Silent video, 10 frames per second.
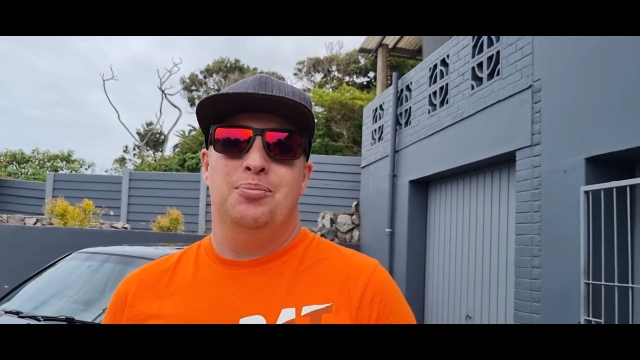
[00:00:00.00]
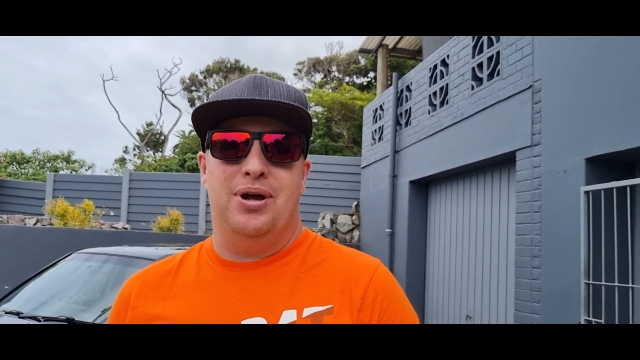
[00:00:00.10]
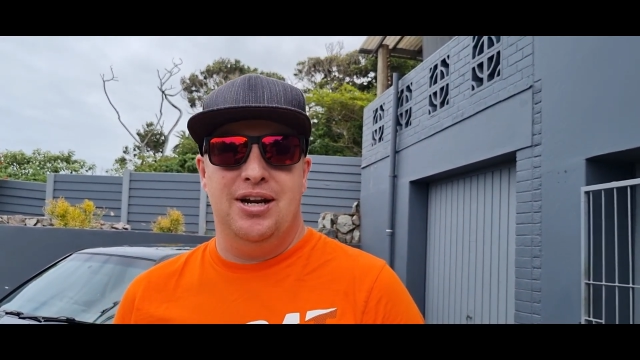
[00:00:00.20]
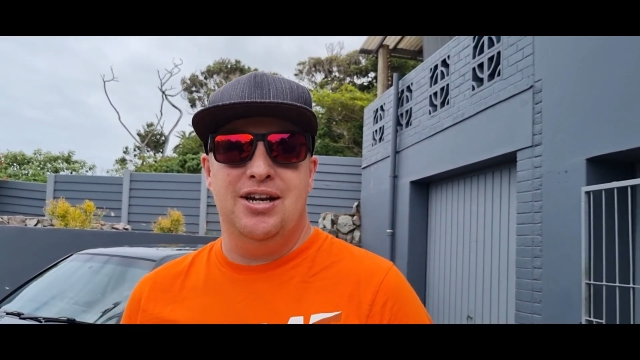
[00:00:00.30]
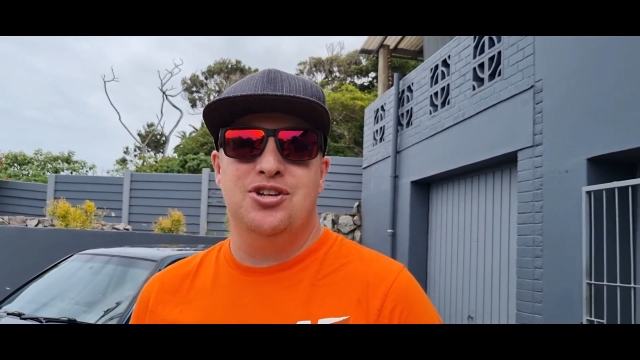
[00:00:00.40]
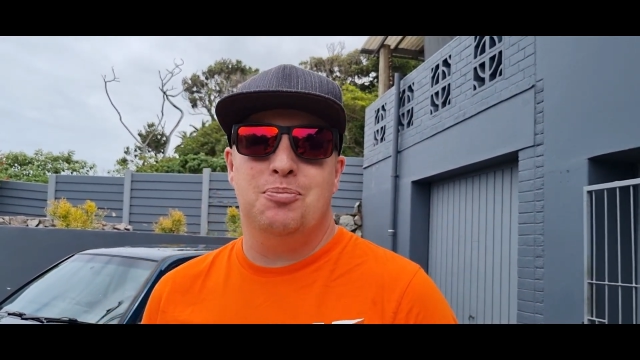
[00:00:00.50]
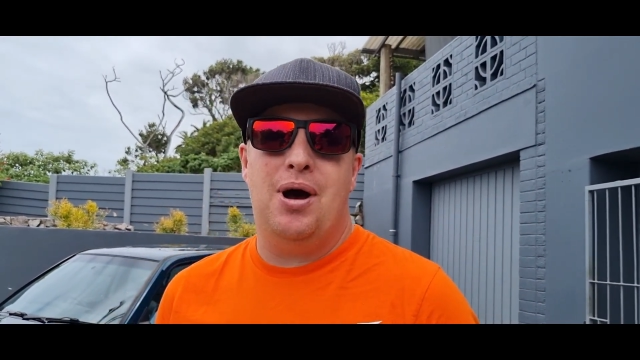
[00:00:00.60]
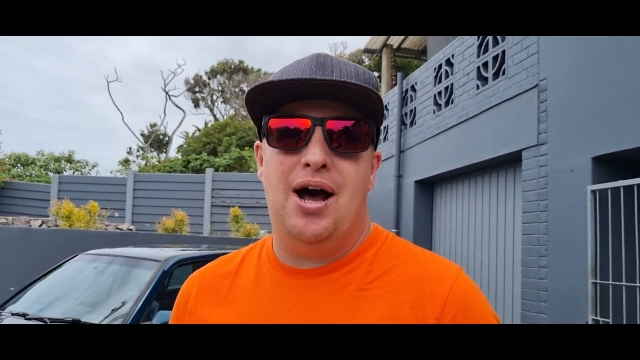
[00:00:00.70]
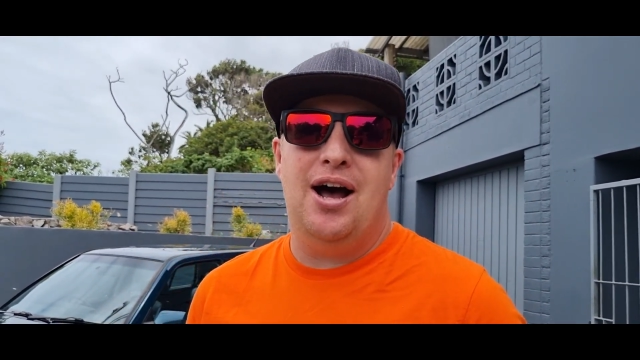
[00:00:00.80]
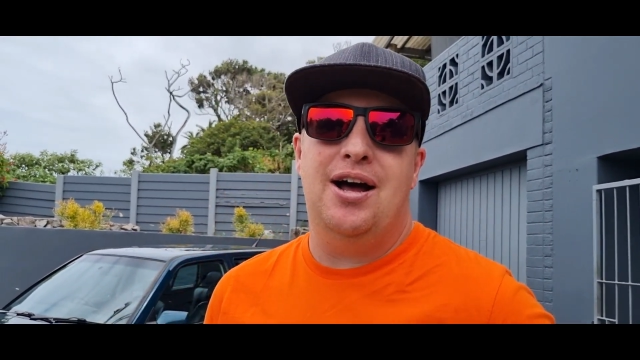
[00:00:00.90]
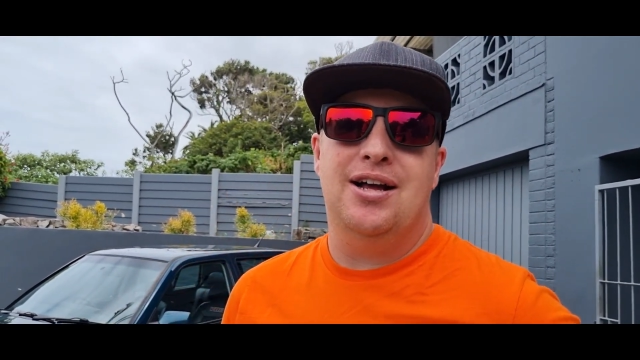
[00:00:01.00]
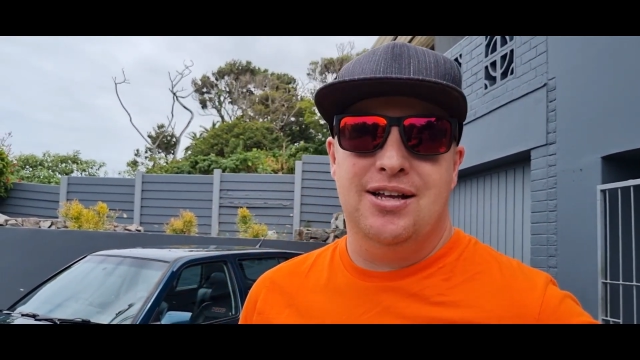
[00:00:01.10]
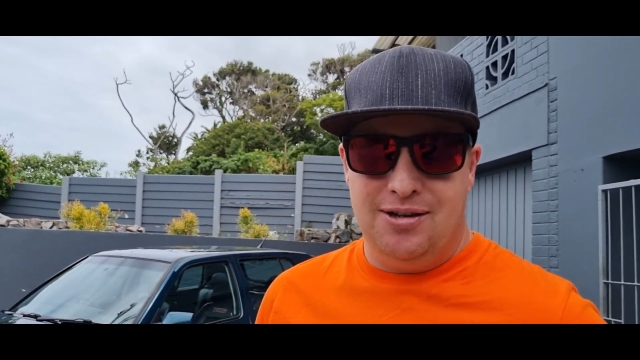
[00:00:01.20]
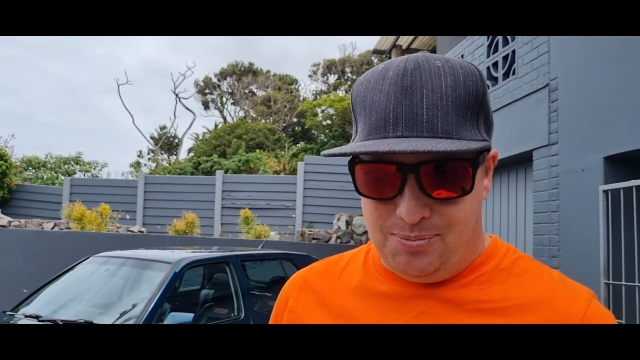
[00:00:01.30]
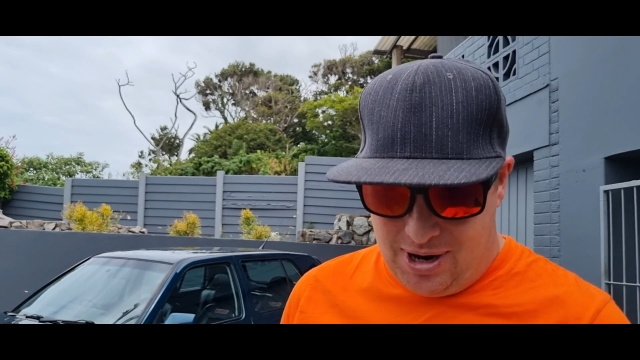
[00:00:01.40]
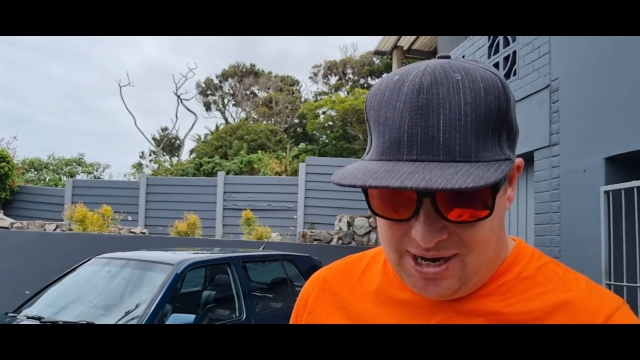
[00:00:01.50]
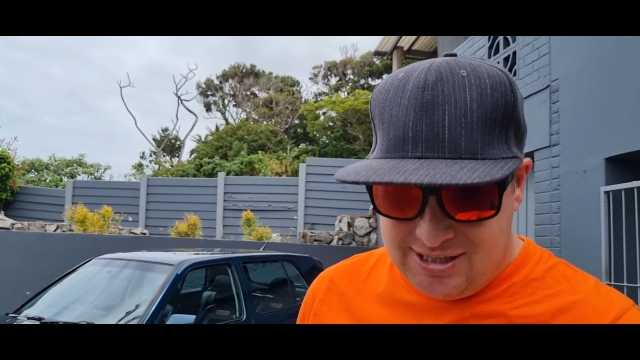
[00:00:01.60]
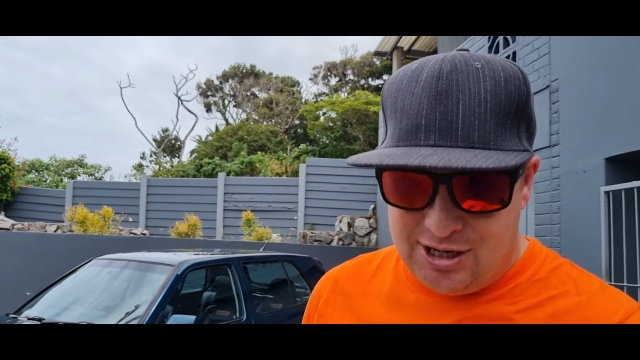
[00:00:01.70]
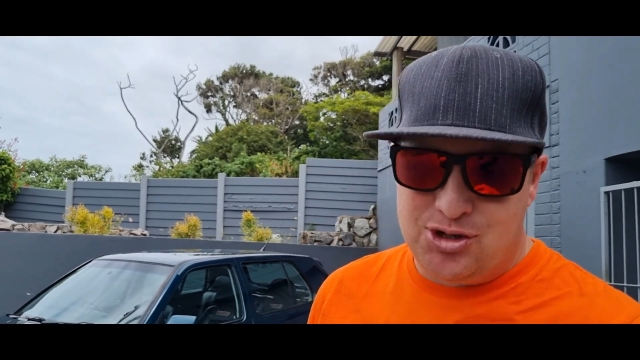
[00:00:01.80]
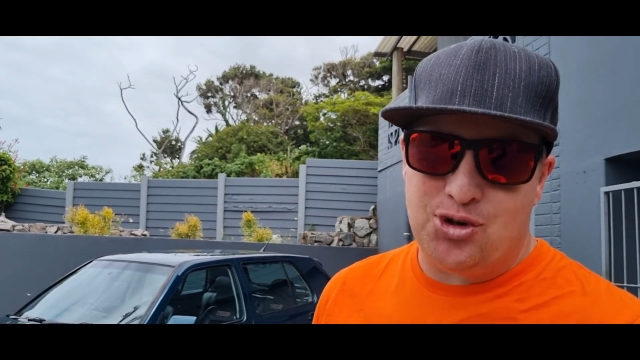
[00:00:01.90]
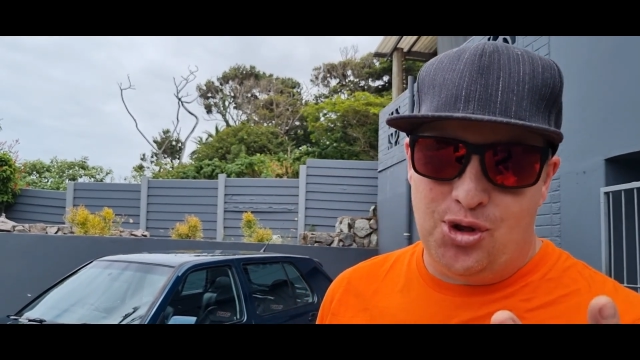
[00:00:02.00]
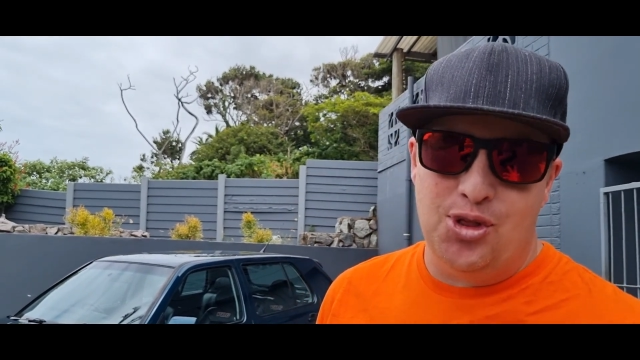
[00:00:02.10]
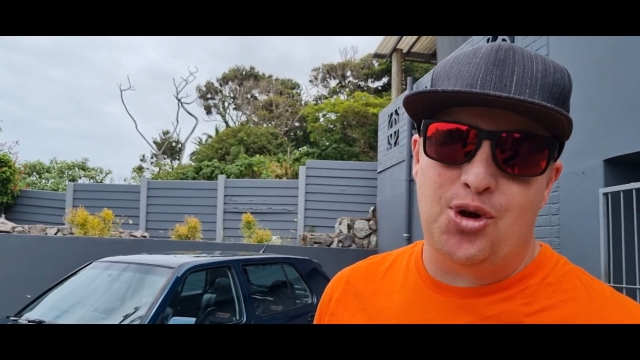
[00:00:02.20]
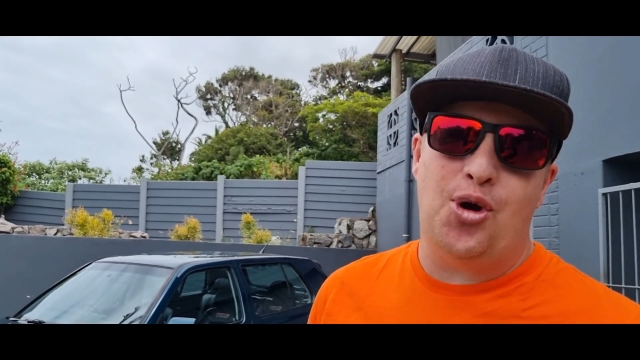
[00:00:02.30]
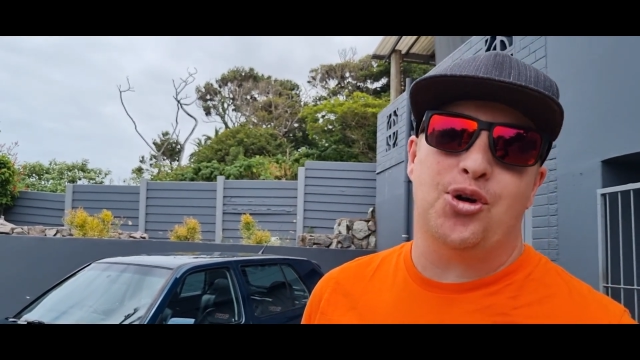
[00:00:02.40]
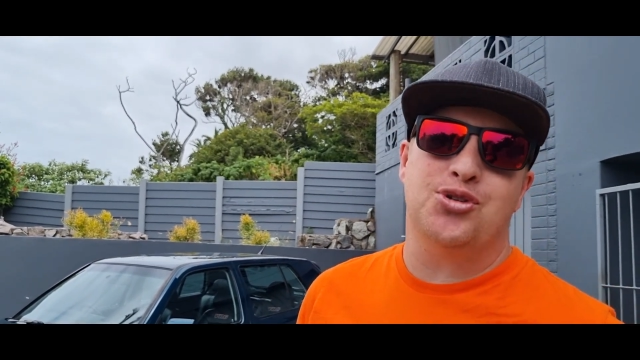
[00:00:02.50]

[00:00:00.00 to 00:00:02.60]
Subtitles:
but it is my touch on the car.